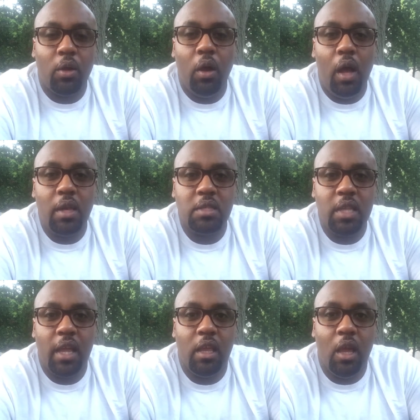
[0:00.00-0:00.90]
a call and
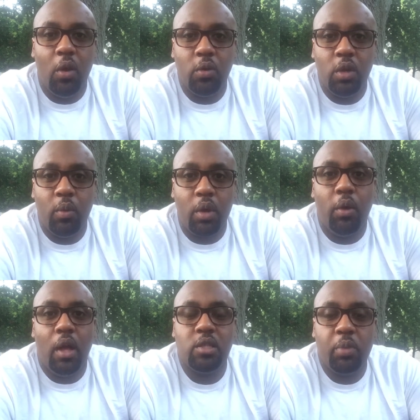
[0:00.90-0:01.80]
say, yo, do you want to
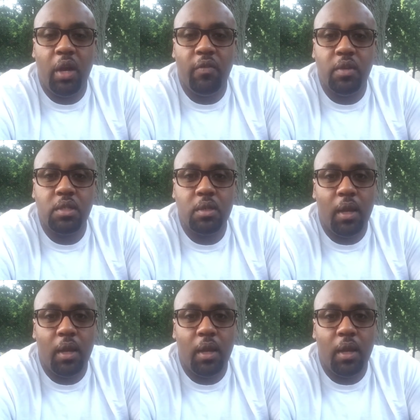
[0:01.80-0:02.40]
go out to breakfast?